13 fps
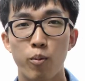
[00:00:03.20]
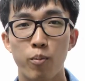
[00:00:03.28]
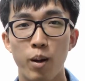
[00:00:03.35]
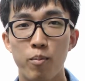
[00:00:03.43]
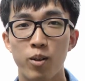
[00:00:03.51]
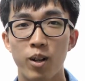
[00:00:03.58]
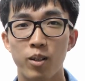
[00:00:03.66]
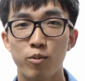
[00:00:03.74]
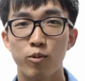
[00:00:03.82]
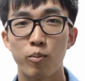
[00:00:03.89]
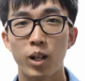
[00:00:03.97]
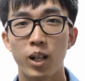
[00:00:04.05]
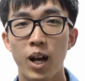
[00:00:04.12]
You may
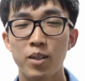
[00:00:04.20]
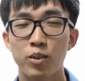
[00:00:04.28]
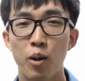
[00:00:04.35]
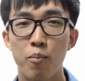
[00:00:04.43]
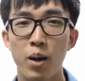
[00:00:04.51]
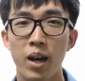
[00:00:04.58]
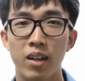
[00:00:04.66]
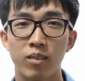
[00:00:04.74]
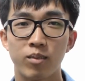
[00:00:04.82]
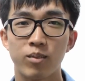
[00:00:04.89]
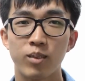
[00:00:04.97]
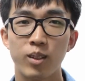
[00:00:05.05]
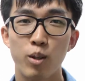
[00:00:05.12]
remember us from the last
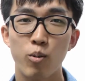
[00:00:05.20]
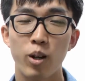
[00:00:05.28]
campaign,